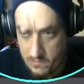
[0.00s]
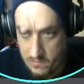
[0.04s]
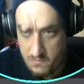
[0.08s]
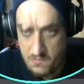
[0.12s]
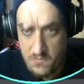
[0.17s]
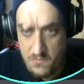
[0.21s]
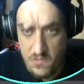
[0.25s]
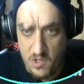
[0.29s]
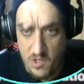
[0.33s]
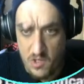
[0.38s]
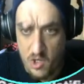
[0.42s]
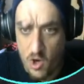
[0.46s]

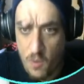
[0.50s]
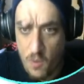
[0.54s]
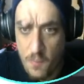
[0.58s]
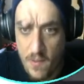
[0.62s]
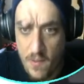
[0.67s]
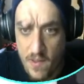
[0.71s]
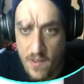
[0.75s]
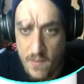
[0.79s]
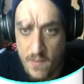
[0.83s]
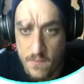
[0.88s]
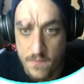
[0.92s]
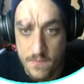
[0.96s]
copy
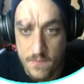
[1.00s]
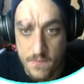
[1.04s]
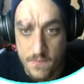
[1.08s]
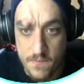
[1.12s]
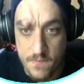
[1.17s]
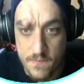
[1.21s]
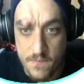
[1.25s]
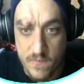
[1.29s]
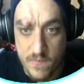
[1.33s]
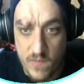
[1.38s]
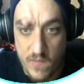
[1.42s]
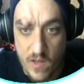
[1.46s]

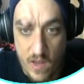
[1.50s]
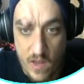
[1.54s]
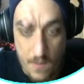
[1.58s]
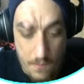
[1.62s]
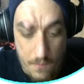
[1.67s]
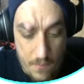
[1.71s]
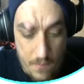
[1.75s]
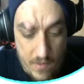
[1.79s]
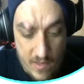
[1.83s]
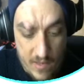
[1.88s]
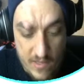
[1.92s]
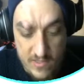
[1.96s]
and
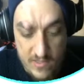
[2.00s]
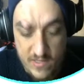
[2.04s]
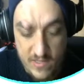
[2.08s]
paste it,